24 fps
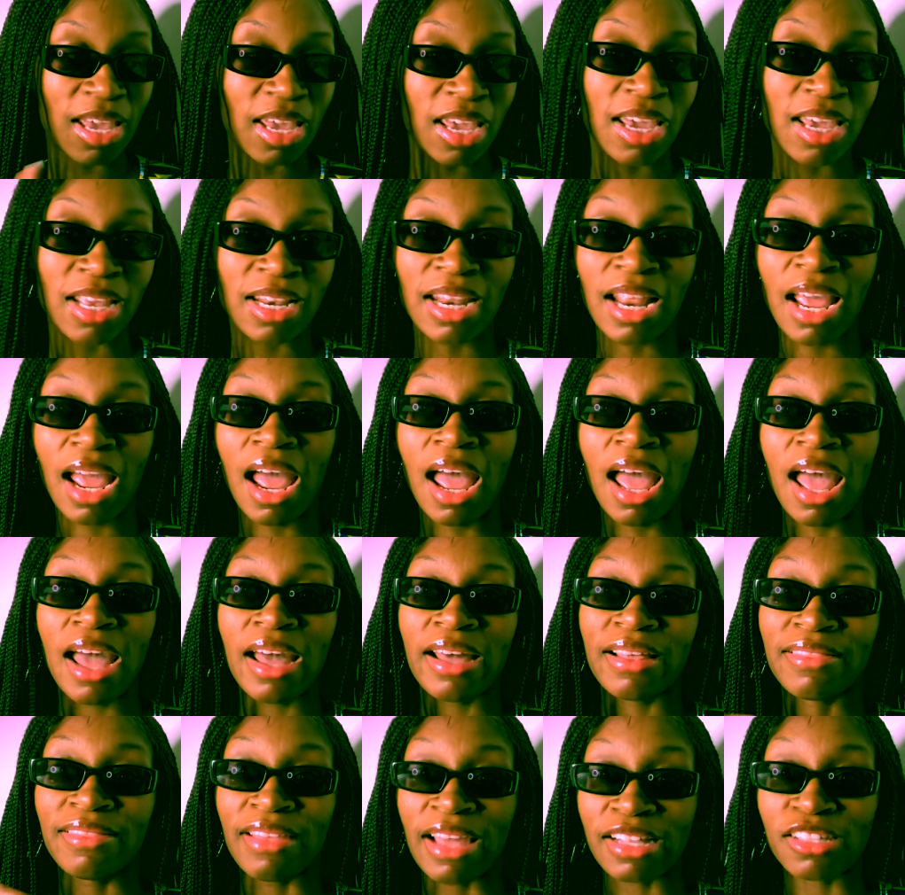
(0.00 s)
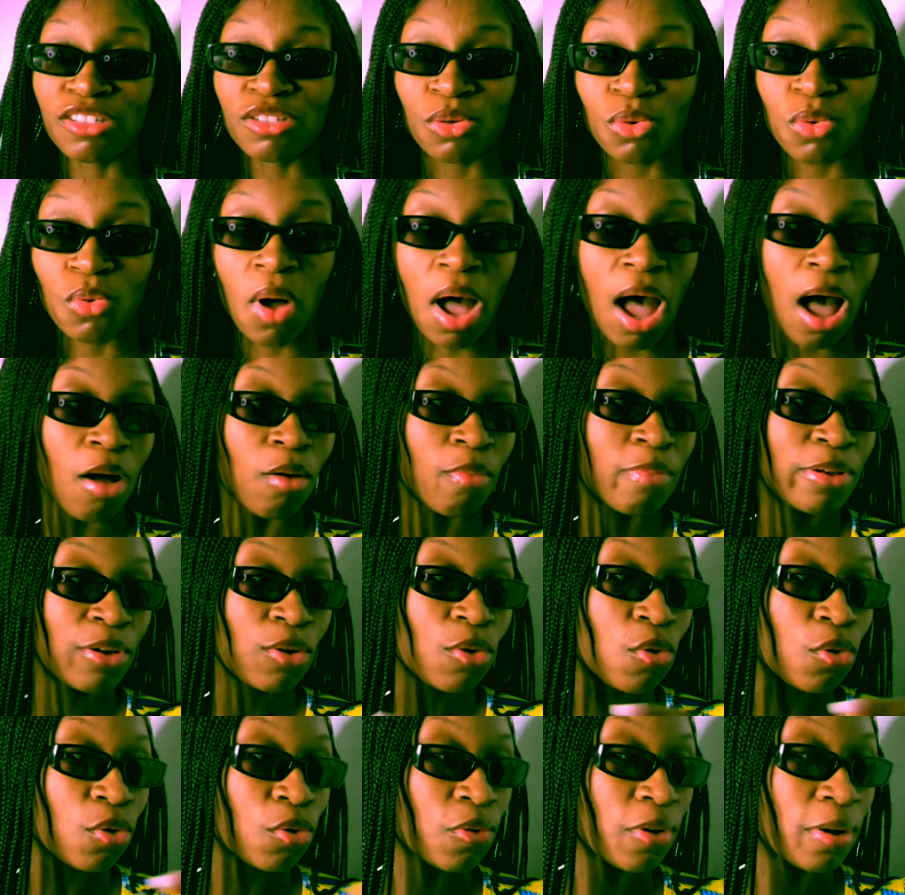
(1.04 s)
and that's who I'll be
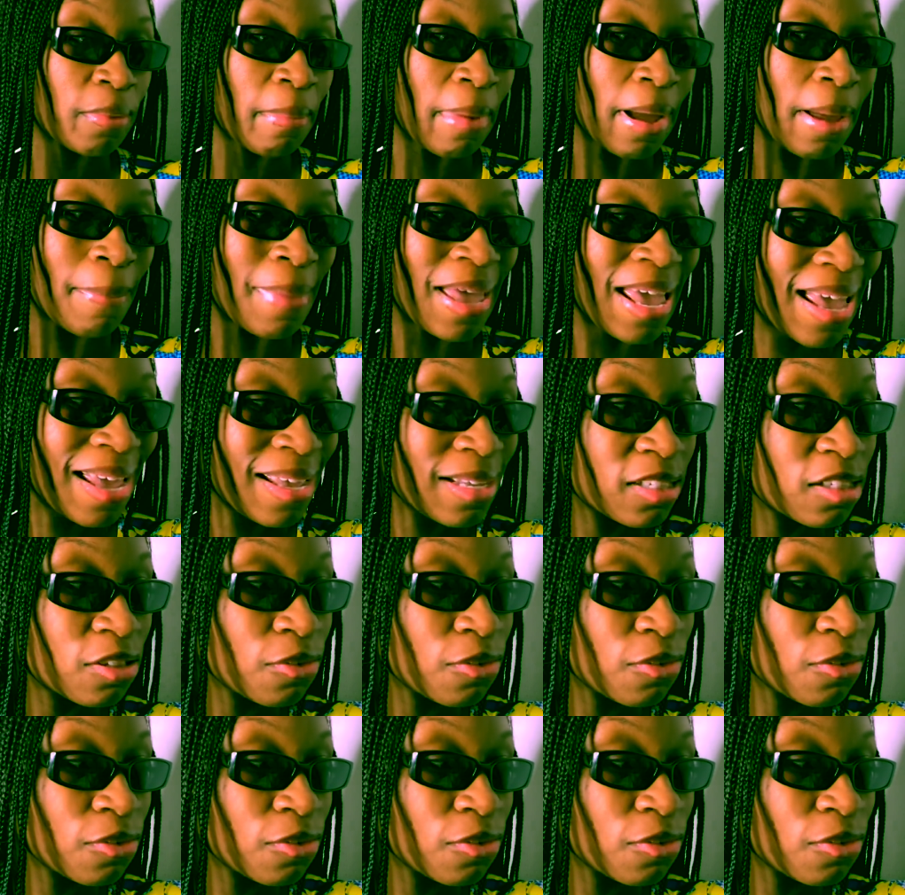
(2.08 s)
ordering my bags